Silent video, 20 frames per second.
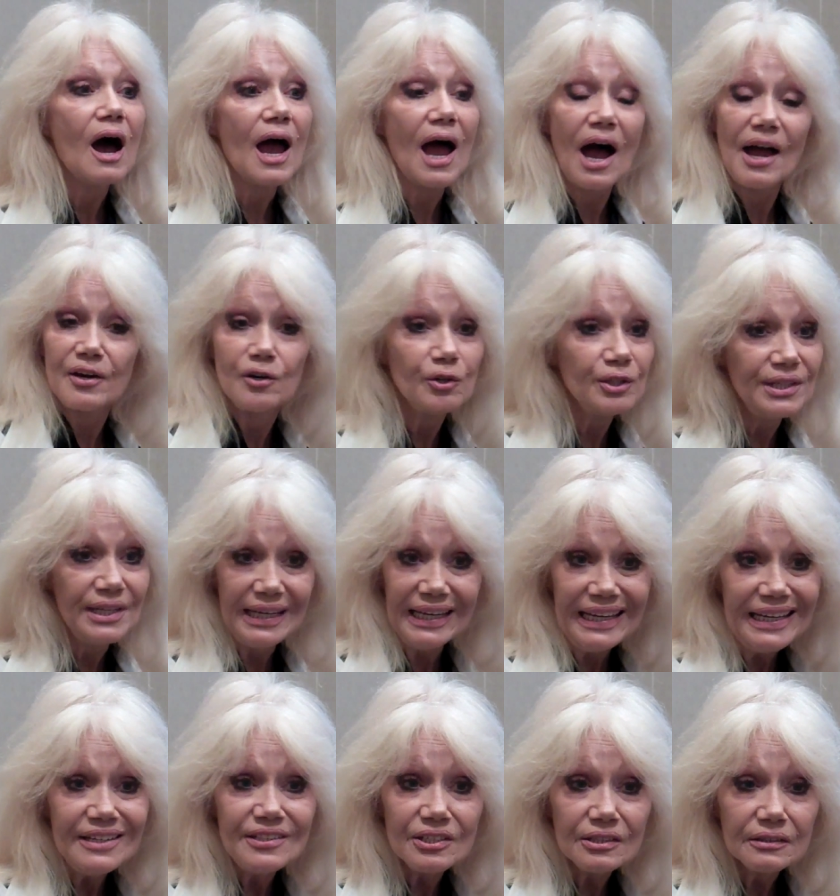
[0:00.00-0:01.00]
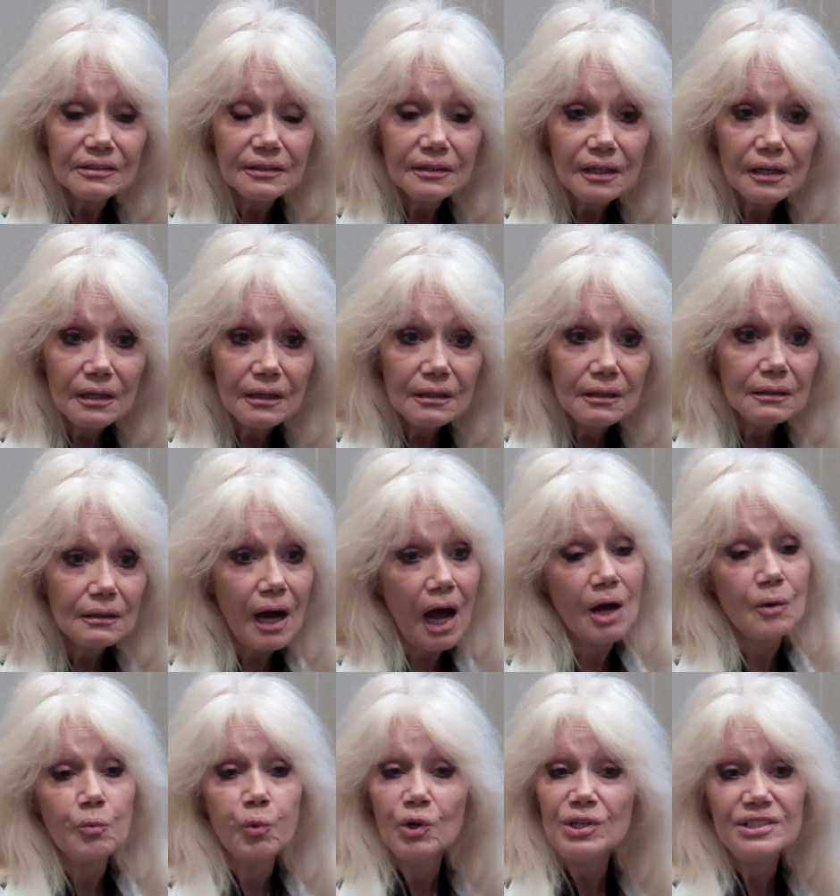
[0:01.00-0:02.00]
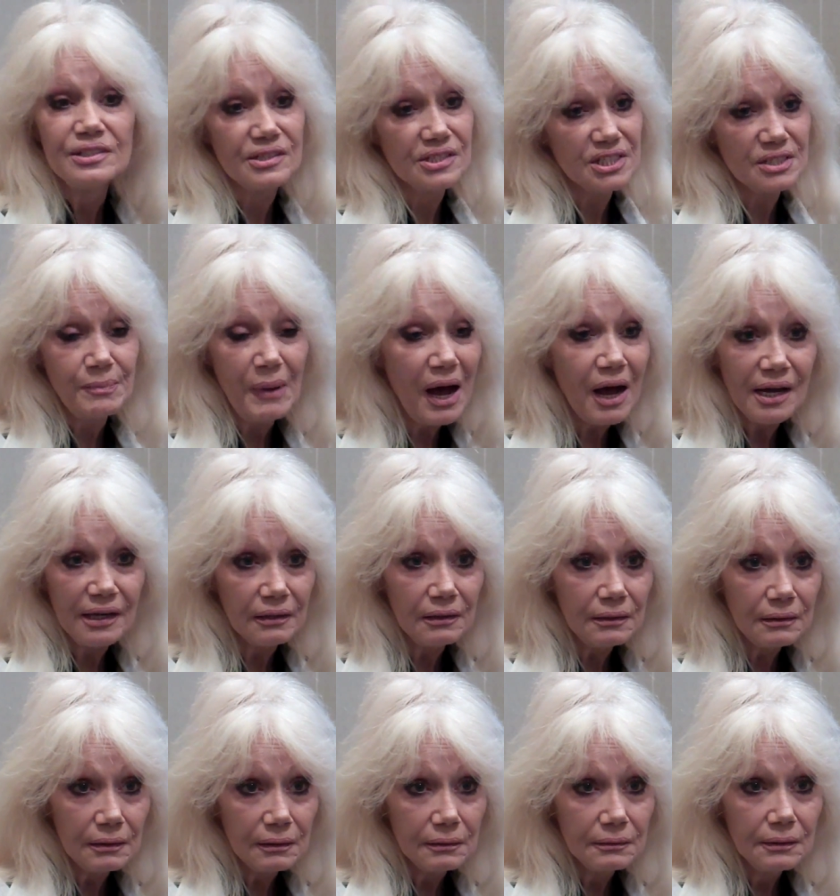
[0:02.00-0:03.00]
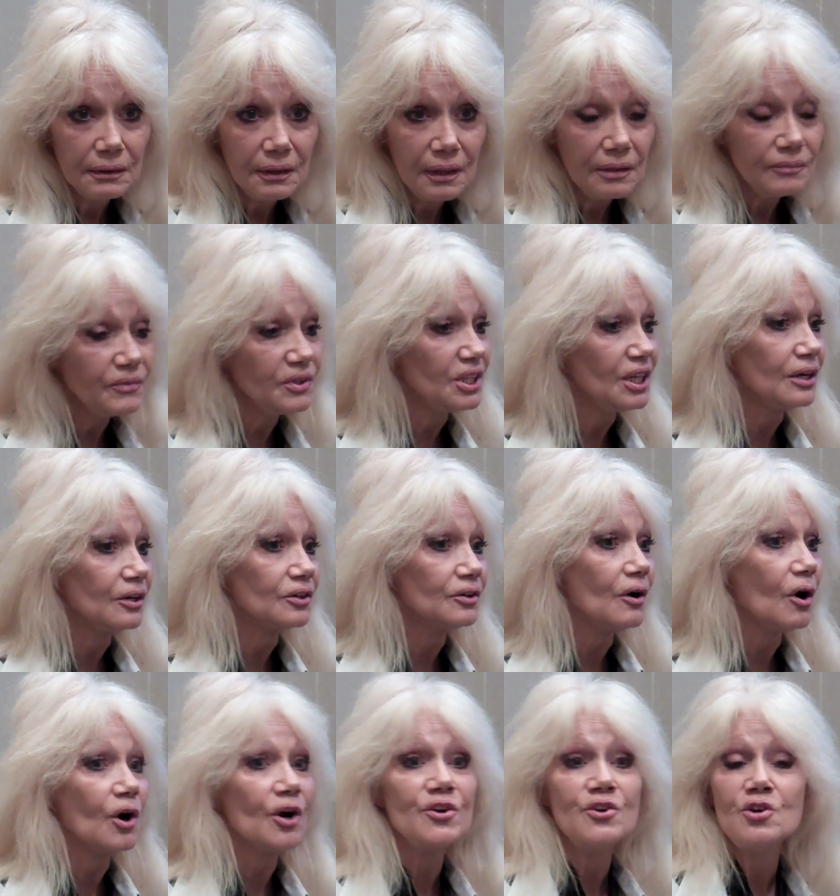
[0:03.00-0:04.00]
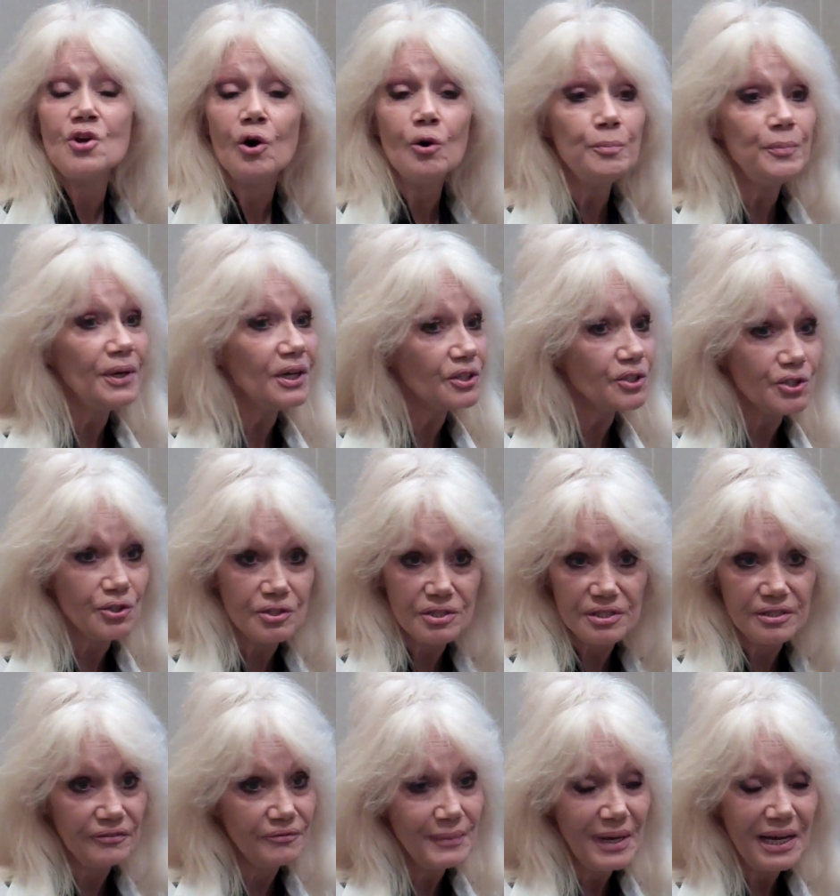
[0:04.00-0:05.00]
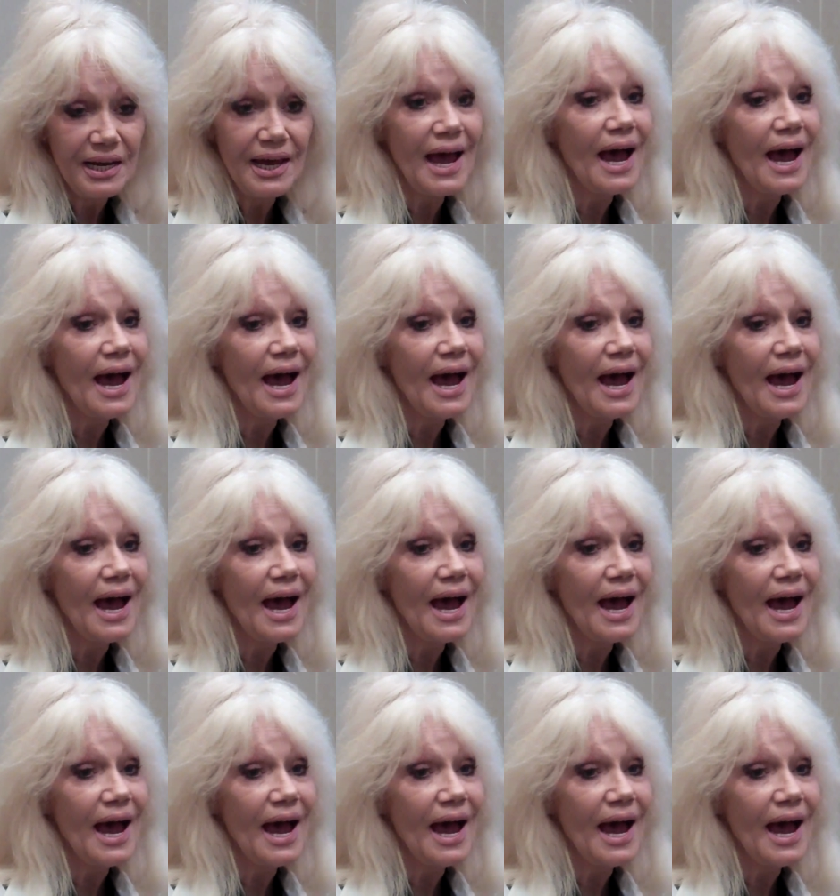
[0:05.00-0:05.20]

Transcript: I couldn't eat. I wouldn't smile. There are no pictures of me